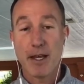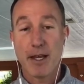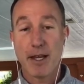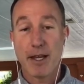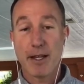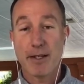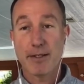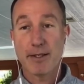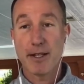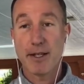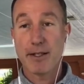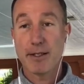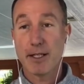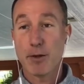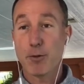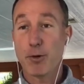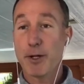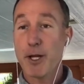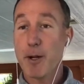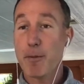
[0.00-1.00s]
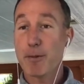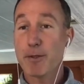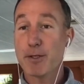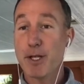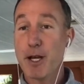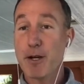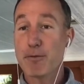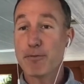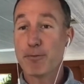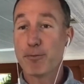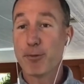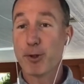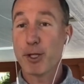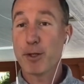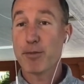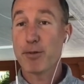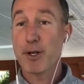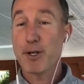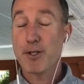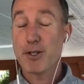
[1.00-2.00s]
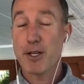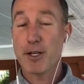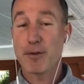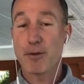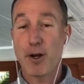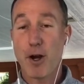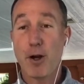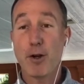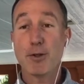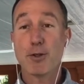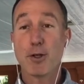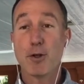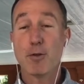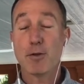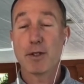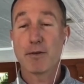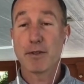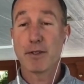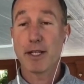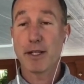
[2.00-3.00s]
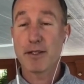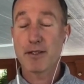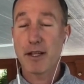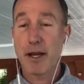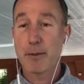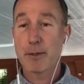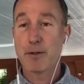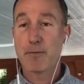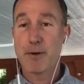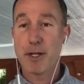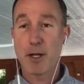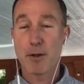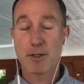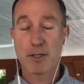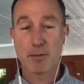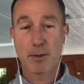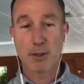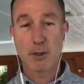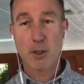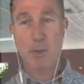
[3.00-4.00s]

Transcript: And uh, that would really help us out. Really appreciate it. Also, if you like these types of videos, there'll be